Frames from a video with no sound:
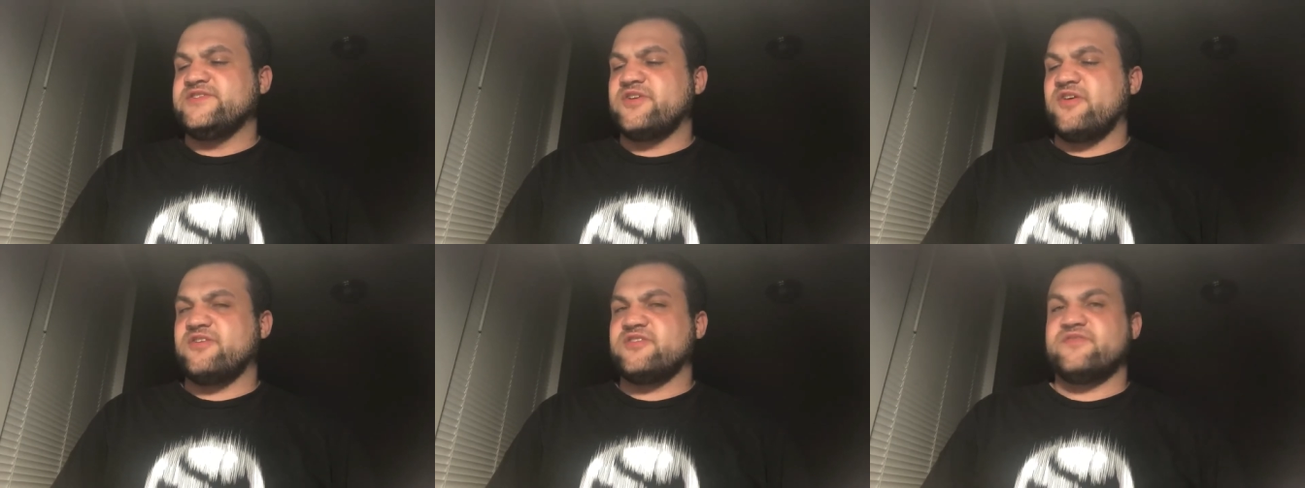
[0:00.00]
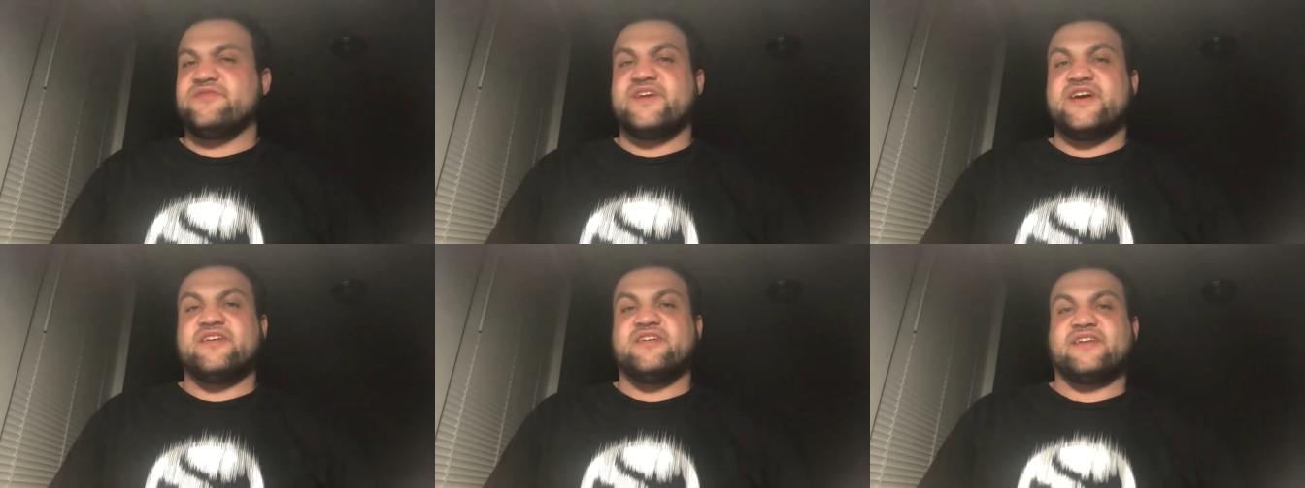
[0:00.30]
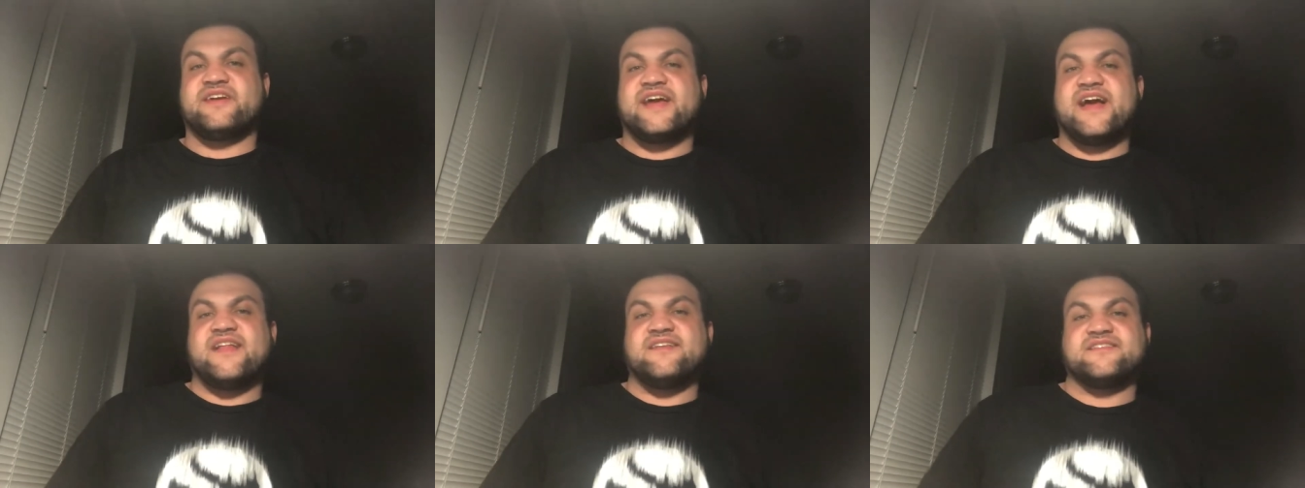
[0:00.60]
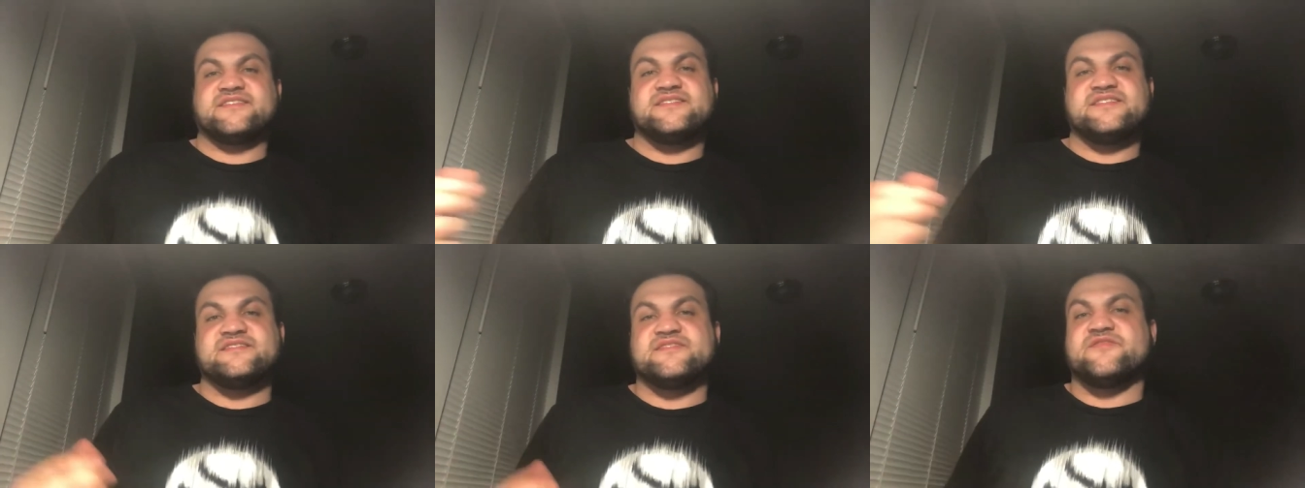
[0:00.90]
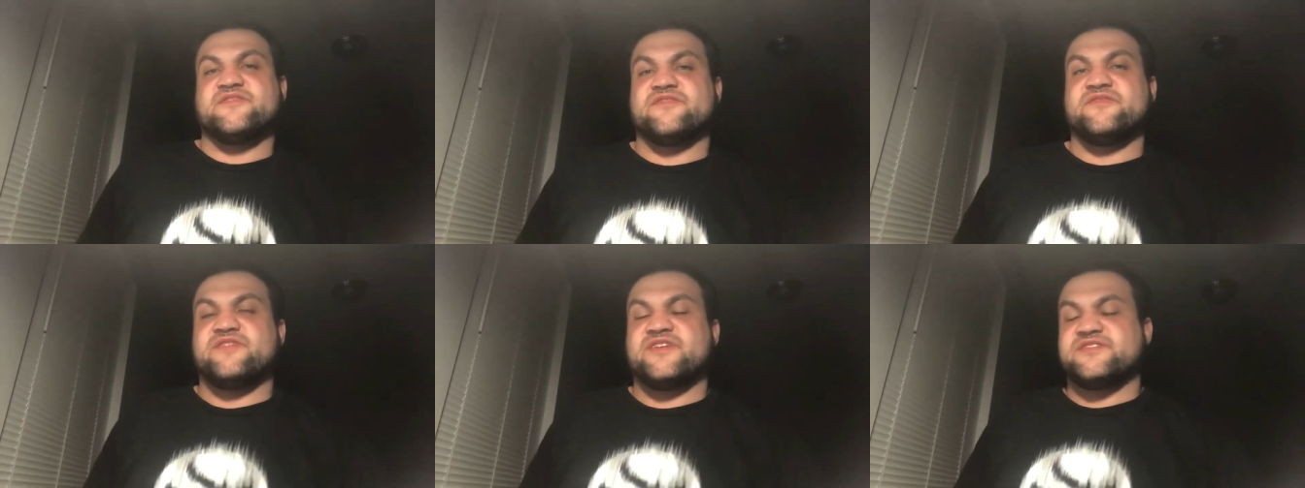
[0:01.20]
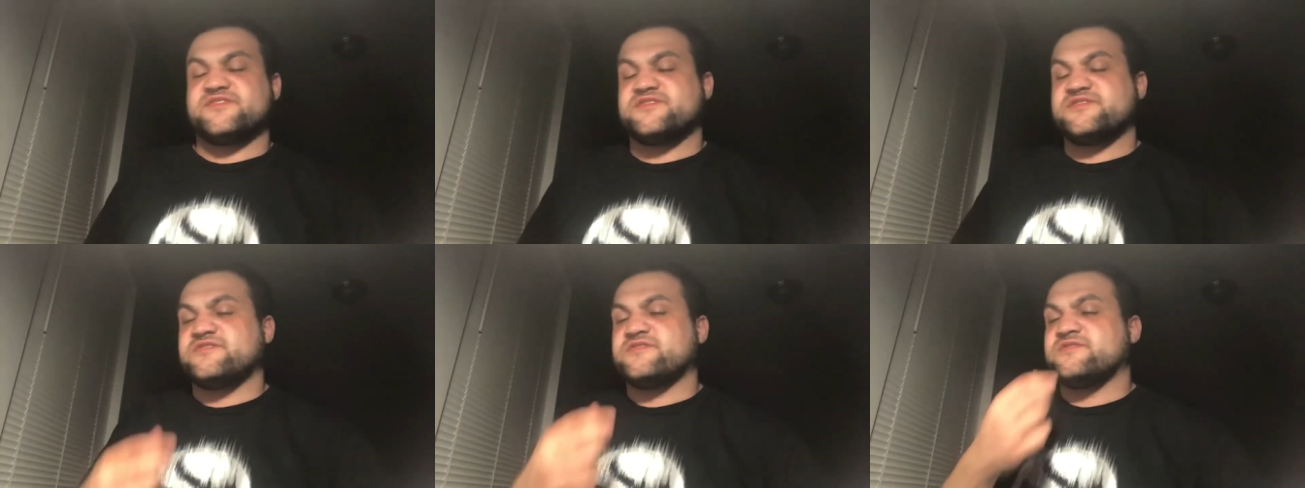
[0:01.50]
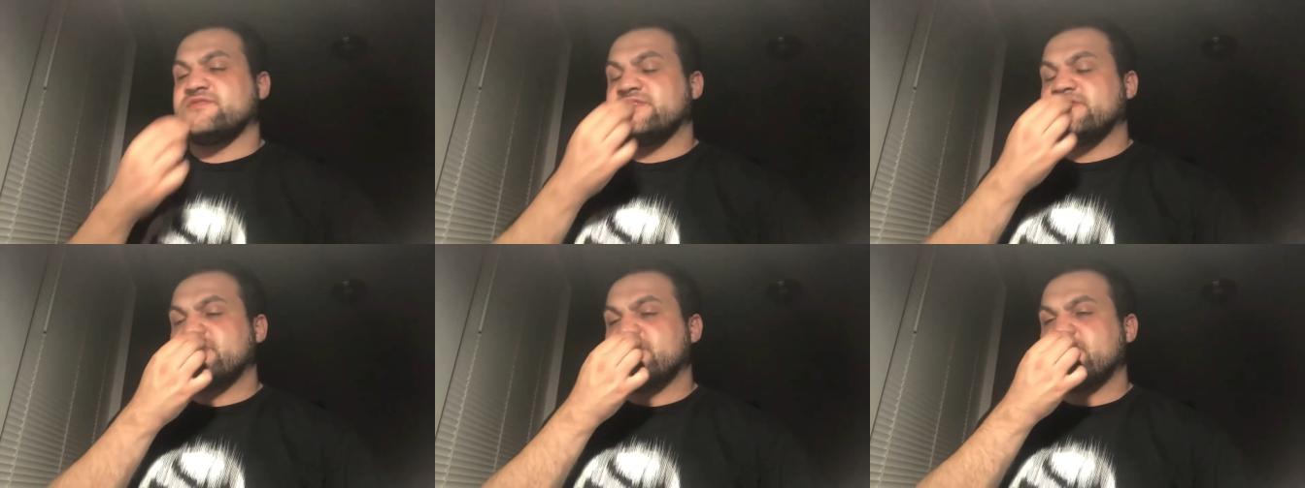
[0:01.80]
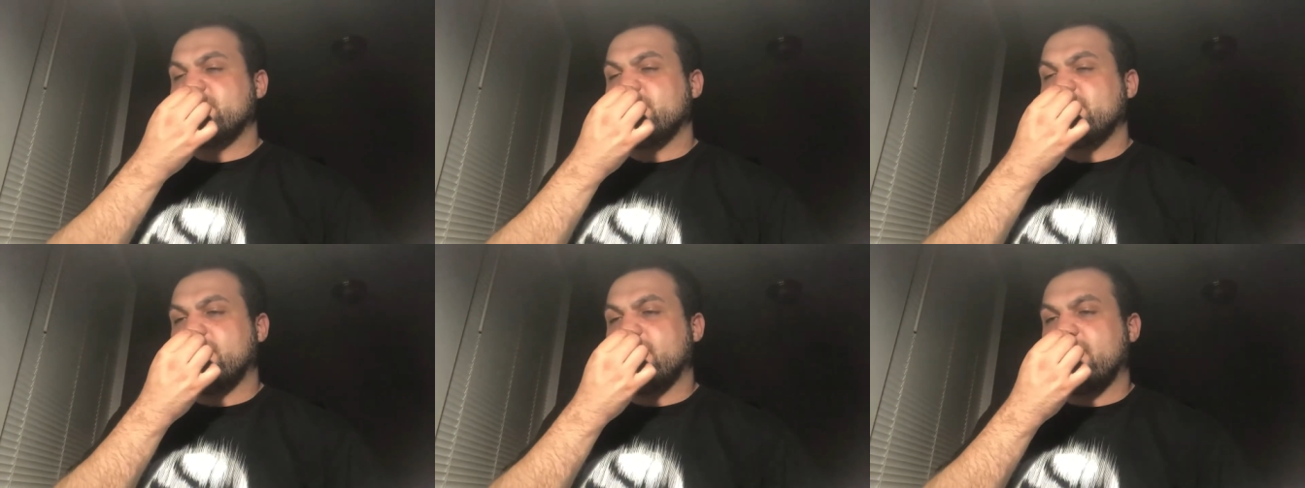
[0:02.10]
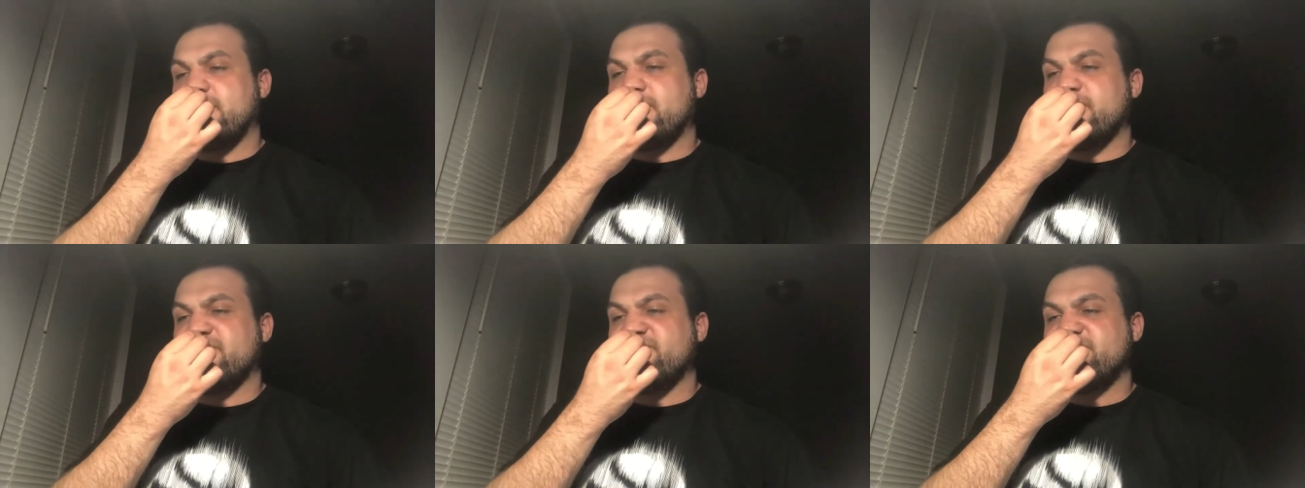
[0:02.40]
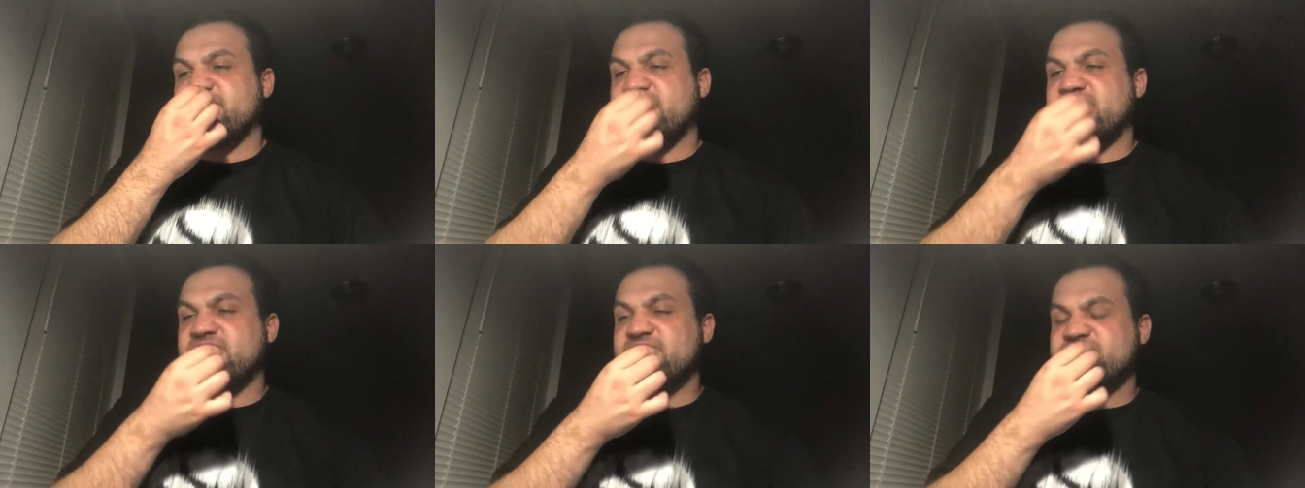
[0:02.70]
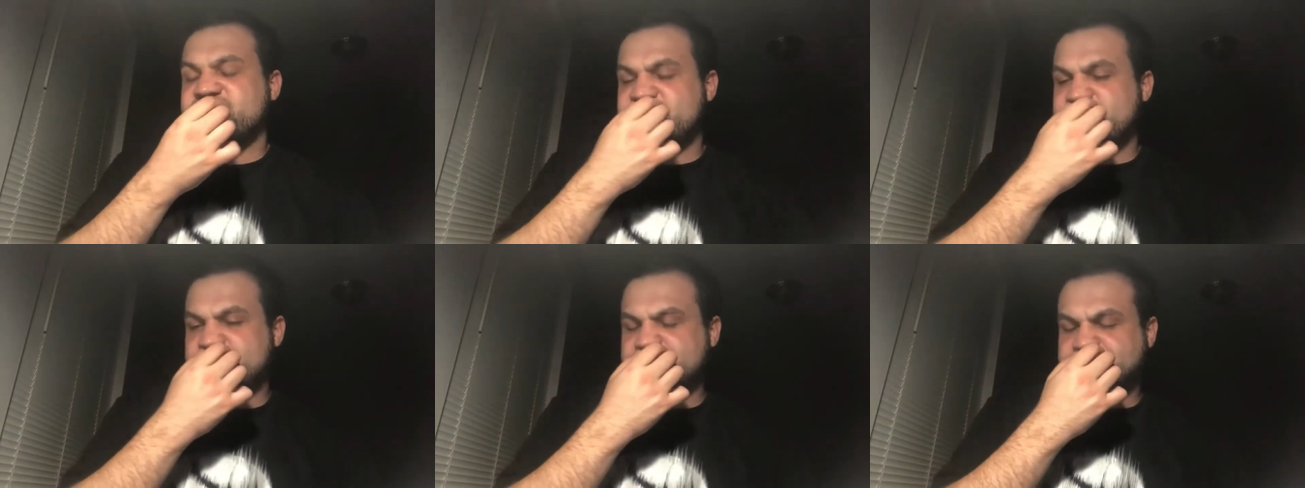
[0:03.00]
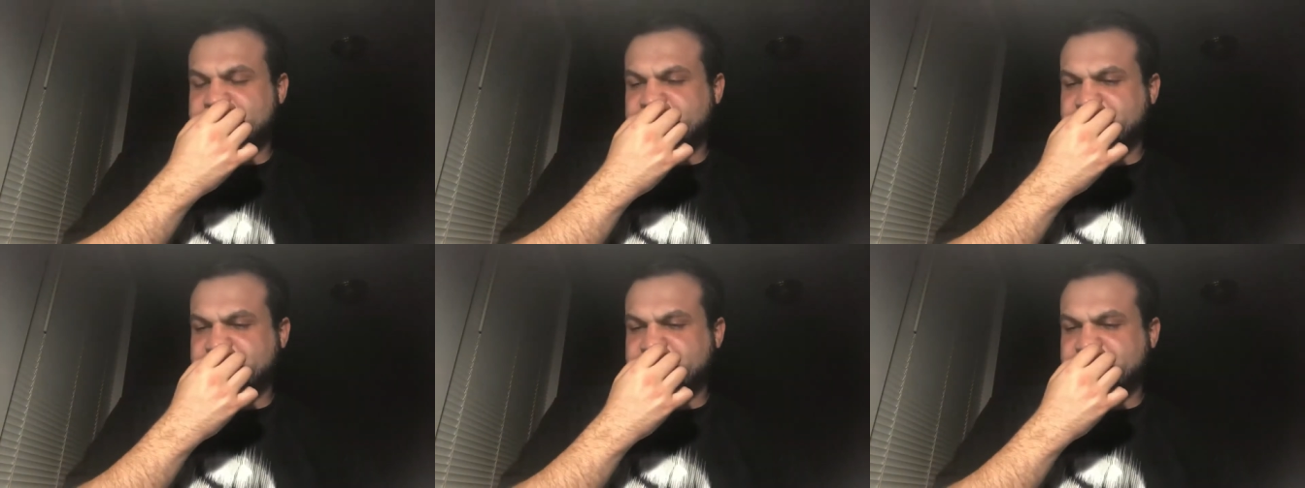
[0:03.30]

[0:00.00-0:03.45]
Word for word: Darth Vader Galaxies of Adventures uh, figures